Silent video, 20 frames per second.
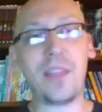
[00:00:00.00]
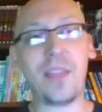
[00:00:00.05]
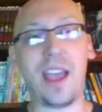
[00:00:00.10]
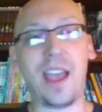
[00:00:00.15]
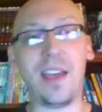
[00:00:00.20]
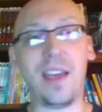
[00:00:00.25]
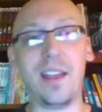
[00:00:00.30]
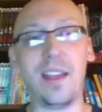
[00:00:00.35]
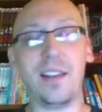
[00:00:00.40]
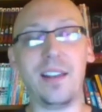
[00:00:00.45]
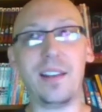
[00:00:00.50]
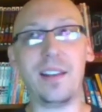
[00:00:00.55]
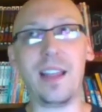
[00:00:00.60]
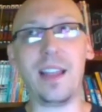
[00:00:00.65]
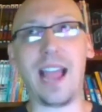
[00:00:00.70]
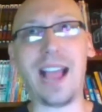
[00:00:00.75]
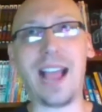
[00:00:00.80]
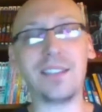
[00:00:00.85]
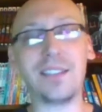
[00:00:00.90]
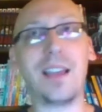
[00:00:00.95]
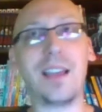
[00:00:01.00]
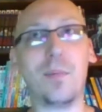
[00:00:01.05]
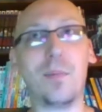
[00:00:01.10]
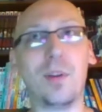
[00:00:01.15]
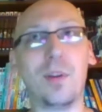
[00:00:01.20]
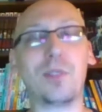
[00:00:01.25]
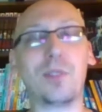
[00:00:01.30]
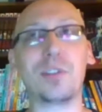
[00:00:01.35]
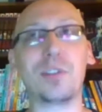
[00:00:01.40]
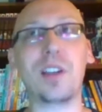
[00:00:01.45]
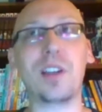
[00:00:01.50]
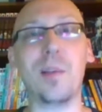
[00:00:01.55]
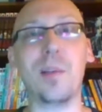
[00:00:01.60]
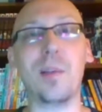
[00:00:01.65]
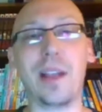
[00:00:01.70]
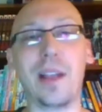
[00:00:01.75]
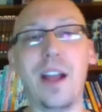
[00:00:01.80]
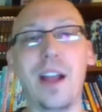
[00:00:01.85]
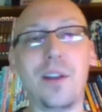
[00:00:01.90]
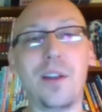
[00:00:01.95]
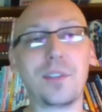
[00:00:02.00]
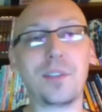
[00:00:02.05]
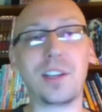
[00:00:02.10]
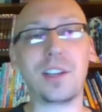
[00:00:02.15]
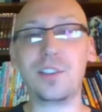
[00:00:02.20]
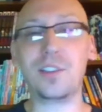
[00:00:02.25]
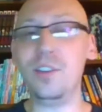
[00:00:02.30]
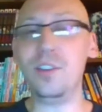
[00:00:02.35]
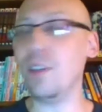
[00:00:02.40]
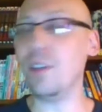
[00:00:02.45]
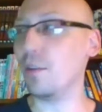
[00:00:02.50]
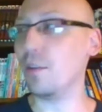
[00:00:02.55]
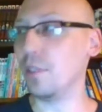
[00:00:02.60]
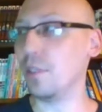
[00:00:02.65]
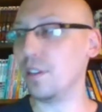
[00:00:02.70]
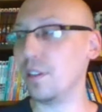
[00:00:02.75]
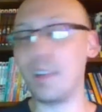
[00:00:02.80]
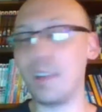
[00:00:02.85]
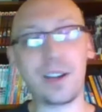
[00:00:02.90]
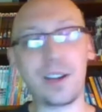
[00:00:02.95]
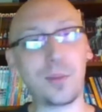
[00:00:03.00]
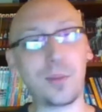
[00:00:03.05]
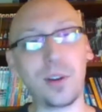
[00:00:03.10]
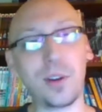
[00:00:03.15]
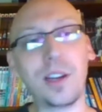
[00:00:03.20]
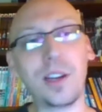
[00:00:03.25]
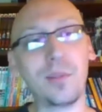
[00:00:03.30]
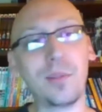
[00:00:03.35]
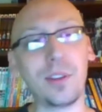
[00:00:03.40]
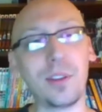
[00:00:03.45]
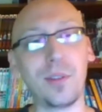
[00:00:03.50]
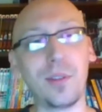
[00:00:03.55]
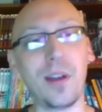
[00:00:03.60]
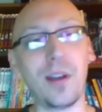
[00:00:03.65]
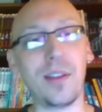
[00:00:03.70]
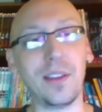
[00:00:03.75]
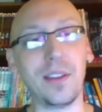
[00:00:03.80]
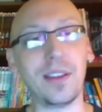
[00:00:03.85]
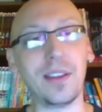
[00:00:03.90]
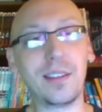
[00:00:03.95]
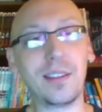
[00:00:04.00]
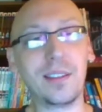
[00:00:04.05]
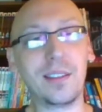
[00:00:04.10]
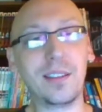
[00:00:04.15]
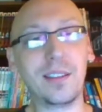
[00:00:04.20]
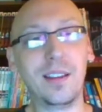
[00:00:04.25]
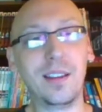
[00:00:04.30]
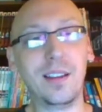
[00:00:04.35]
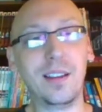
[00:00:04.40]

And as that book was coming out, I was like, dude, I really liked working with you on this.